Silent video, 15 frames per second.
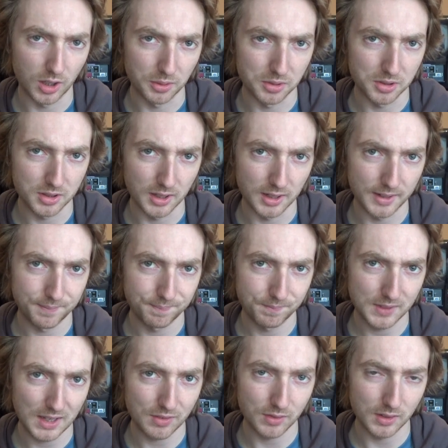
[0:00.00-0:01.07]
I would say
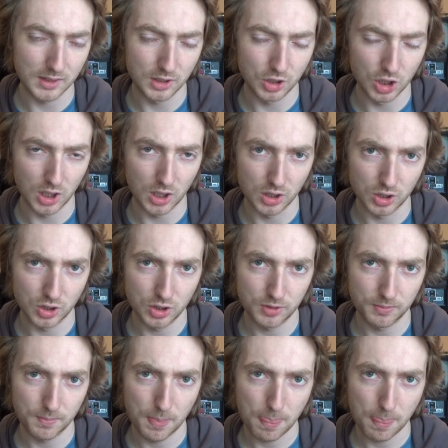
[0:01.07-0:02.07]
definitely judged,